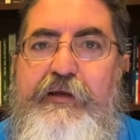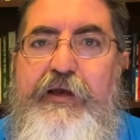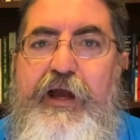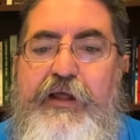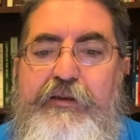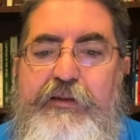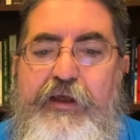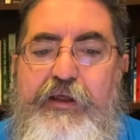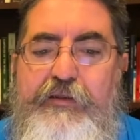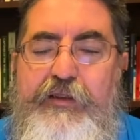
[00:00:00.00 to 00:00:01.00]
and
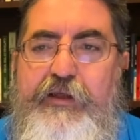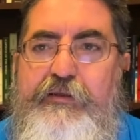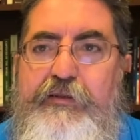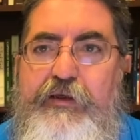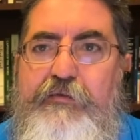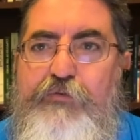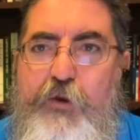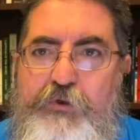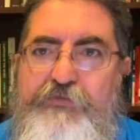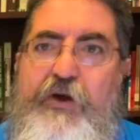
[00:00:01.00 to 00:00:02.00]
then the
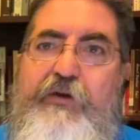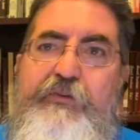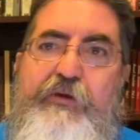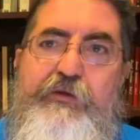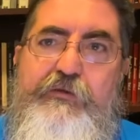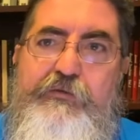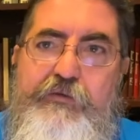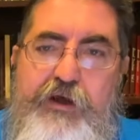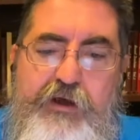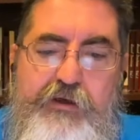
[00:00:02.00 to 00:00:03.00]
Romans followed
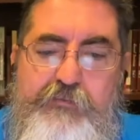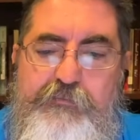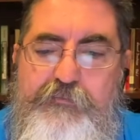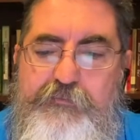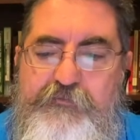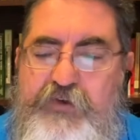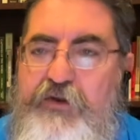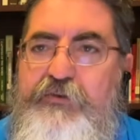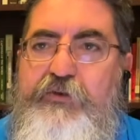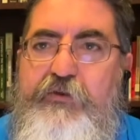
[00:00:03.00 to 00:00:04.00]

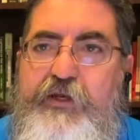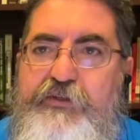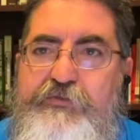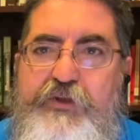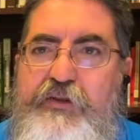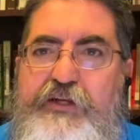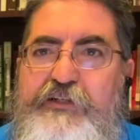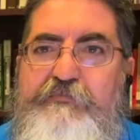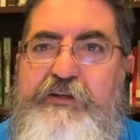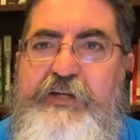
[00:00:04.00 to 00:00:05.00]
the Greeks. Was all that
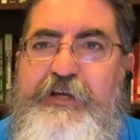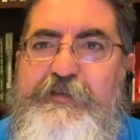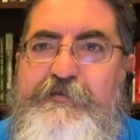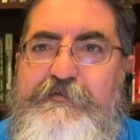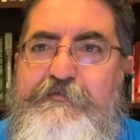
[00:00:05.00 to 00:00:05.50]
just by chance,